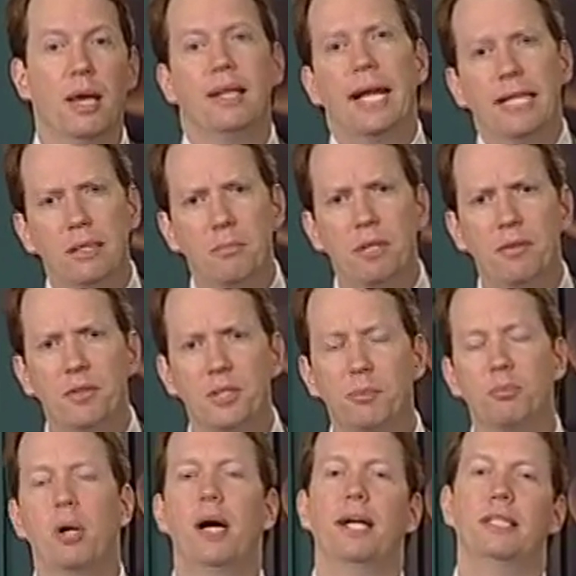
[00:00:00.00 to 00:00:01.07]
That's a bit of a
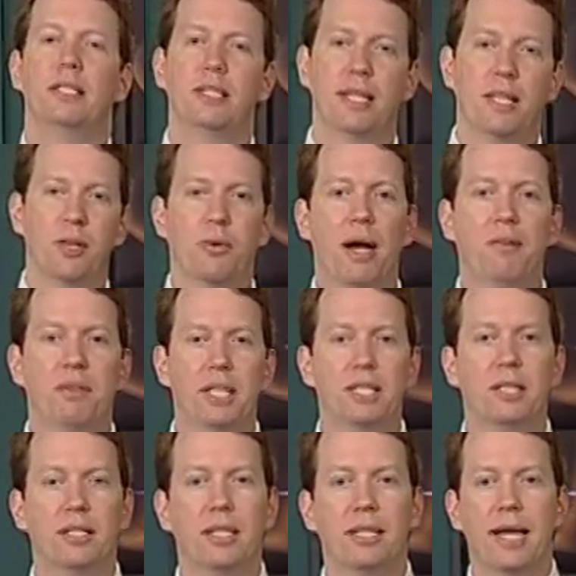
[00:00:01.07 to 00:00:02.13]
surprise to say that gravity
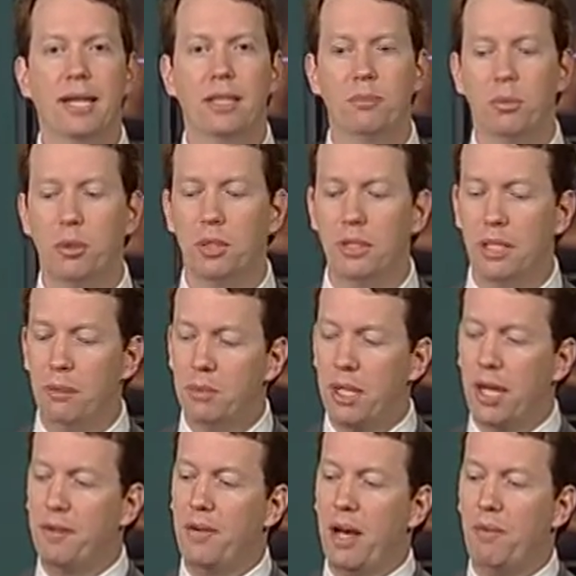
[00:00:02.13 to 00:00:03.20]
is undetectable. It seems
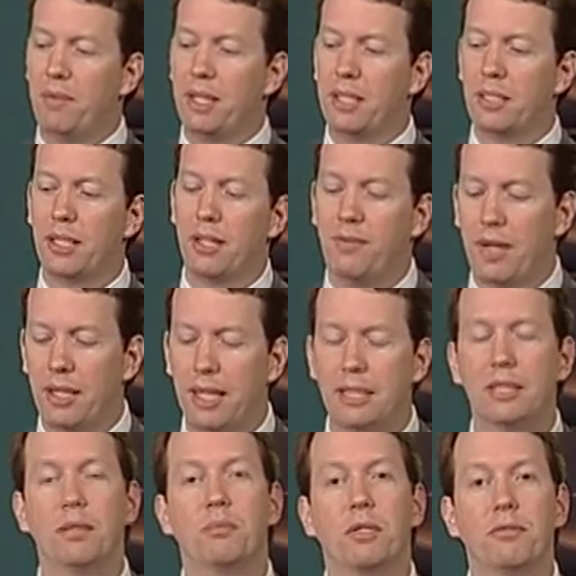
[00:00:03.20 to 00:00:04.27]
kind of obvious that if I
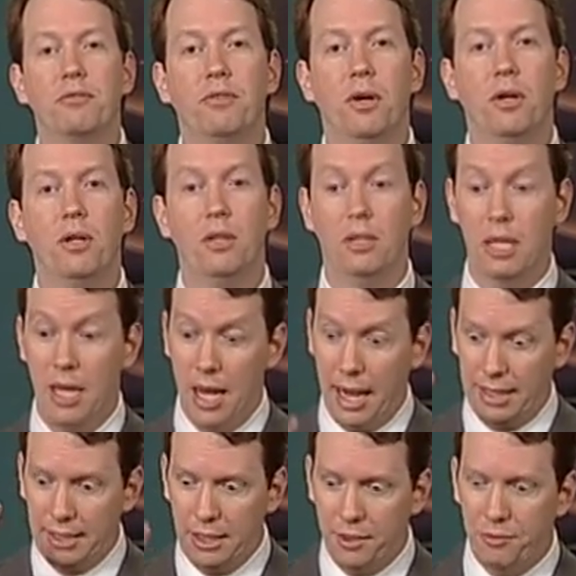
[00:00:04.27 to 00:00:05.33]
let something fall,
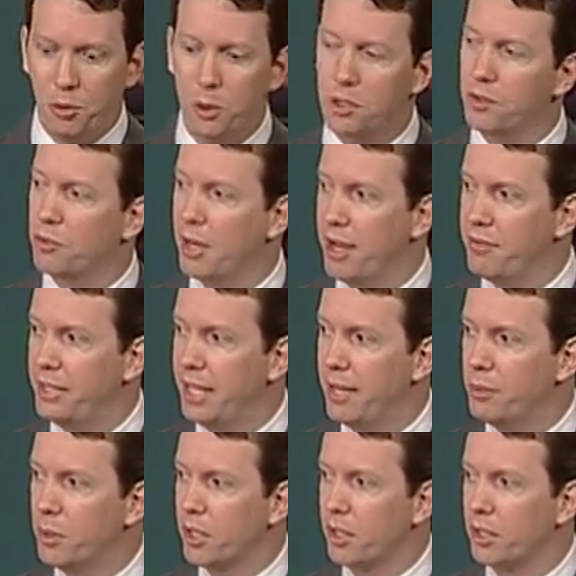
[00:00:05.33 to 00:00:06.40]
I see the force of gravity
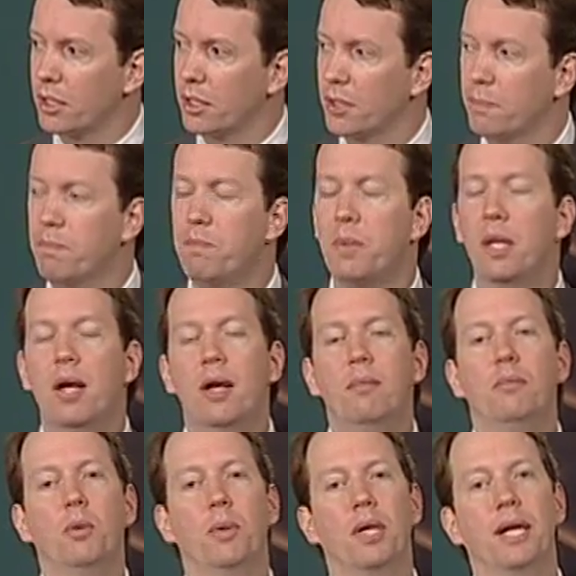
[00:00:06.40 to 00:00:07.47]
at work.
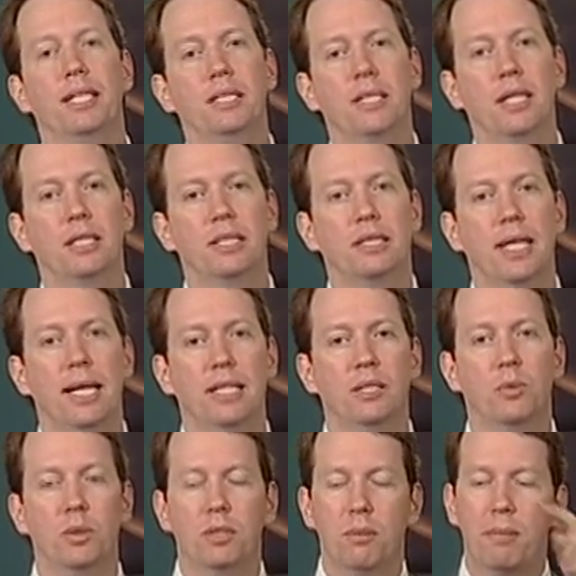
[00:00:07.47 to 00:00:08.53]
But what Einstein says
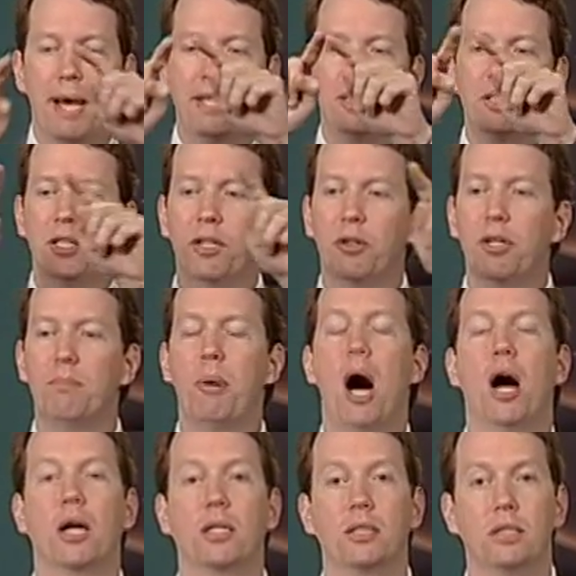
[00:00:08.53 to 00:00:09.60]
was, imagine that you're in a
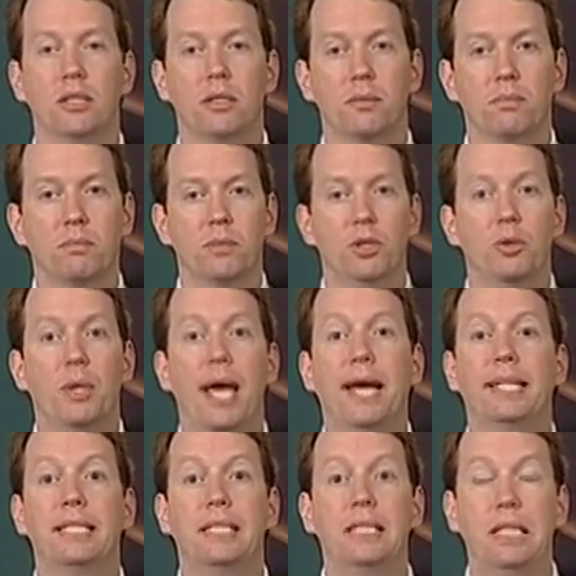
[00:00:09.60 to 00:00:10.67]
box. You
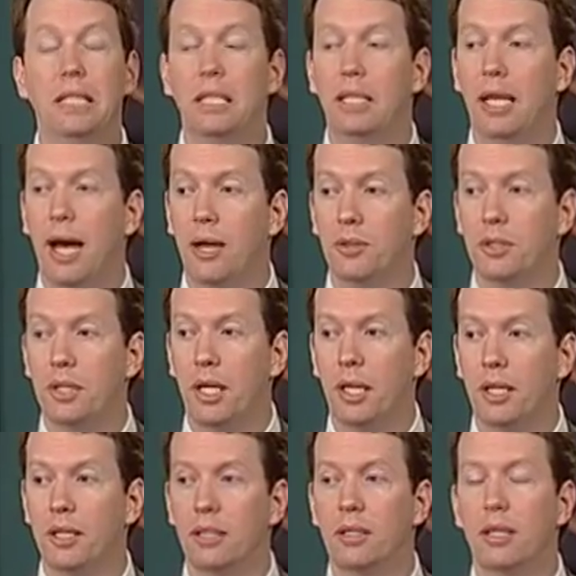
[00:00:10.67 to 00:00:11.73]
can't see
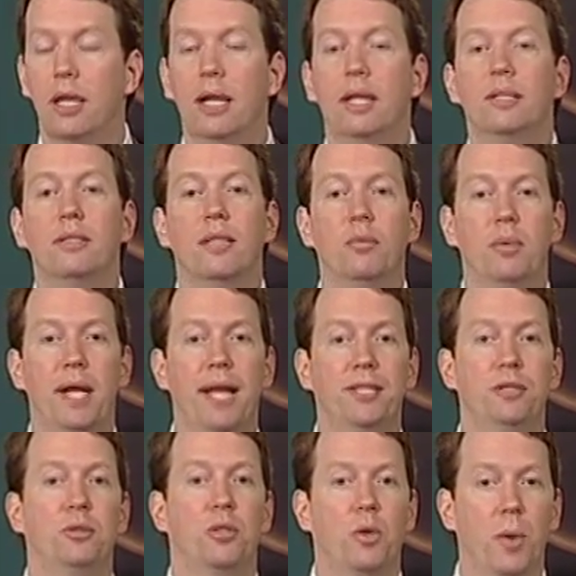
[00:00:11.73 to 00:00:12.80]
outside. Someone
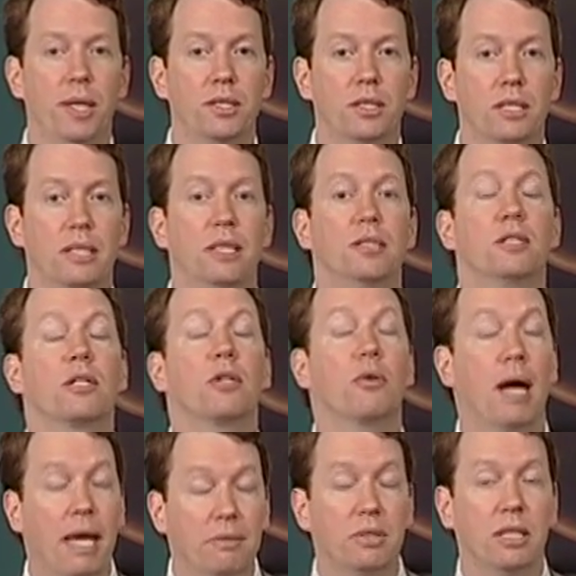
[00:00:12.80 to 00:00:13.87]
asks you the question, is there
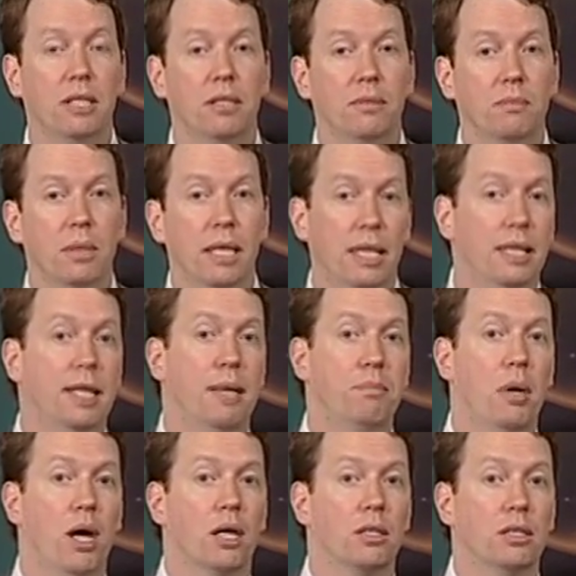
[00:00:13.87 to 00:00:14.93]
gravity in that
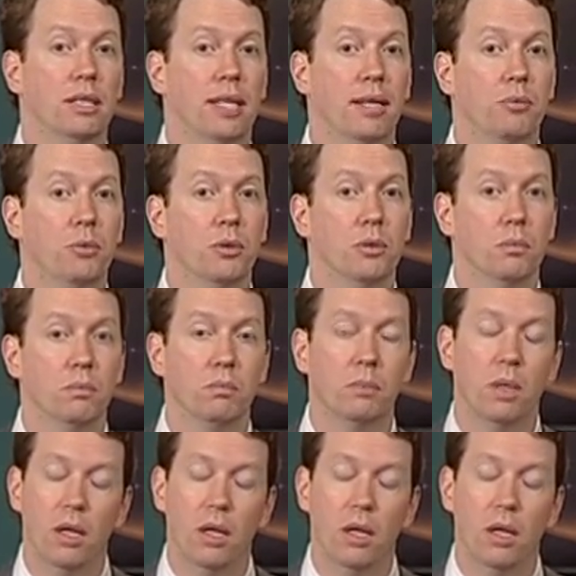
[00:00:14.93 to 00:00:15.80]
box, in that room?